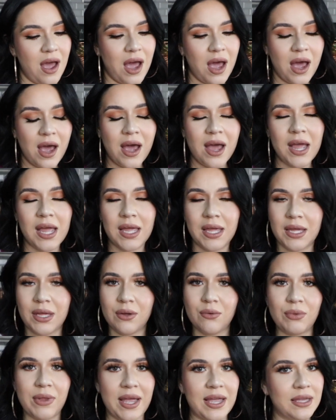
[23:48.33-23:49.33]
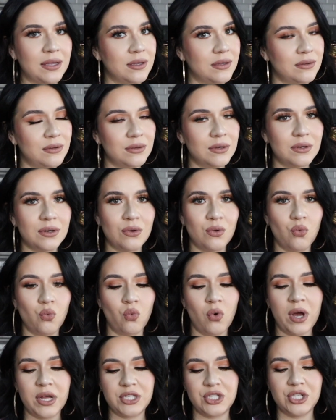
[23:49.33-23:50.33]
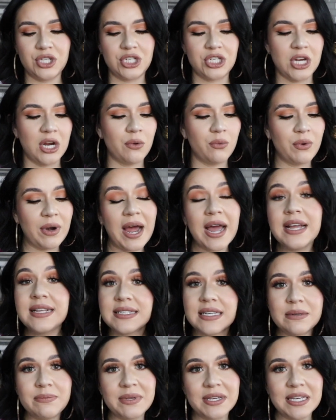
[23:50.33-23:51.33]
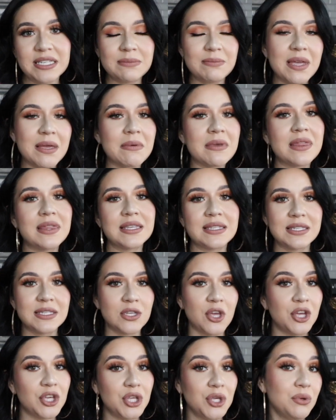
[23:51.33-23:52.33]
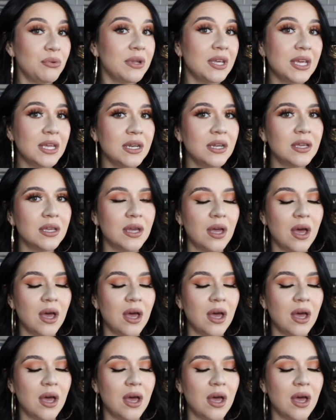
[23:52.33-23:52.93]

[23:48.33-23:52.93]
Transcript: I like want to share what I did because maybe this is all you need.